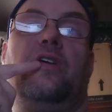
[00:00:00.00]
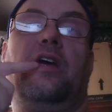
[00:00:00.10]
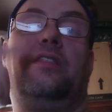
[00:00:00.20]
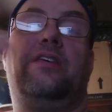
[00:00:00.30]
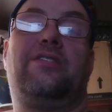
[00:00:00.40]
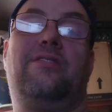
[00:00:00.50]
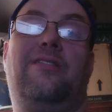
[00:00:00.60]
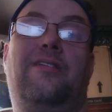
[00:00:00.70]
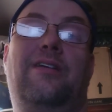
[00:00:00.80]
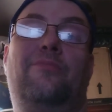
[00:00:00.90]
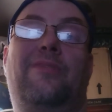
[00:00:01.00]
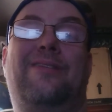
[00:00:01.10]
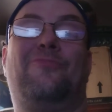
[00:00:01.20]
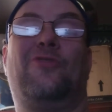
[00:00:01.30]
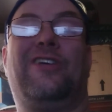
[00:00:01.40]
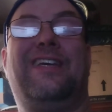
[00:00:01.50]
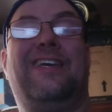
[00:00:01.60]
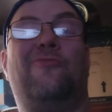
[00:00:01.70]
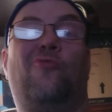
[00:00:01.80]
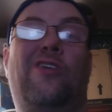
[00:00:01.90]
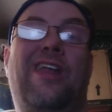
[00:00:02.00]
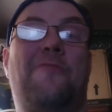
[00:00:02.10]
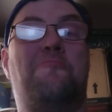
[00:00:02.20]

at this time I'm looking at what I